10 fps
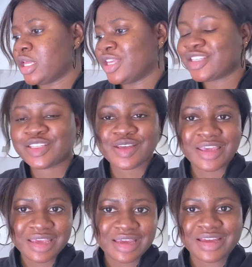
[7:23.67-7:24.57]
So
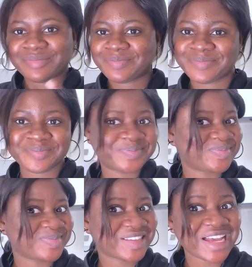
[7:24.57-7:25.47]
yeah,
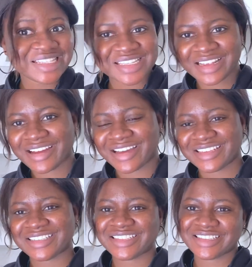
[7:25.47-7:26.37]
that's it,
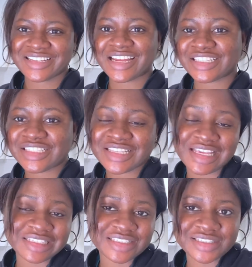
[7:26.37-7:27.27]
guys. That
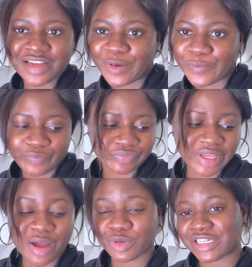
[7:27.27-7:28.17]
is
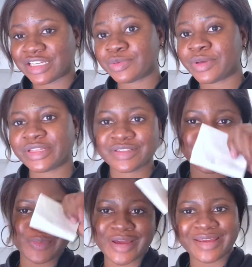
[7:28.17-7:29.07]
how much I spent
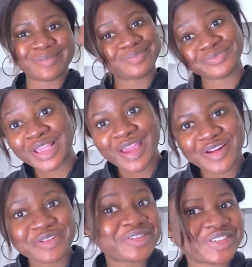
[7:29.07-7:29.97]
for my
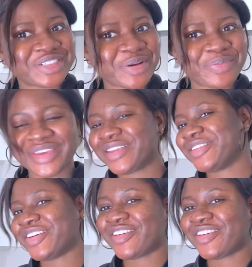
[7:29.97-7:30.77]
grocery shopping.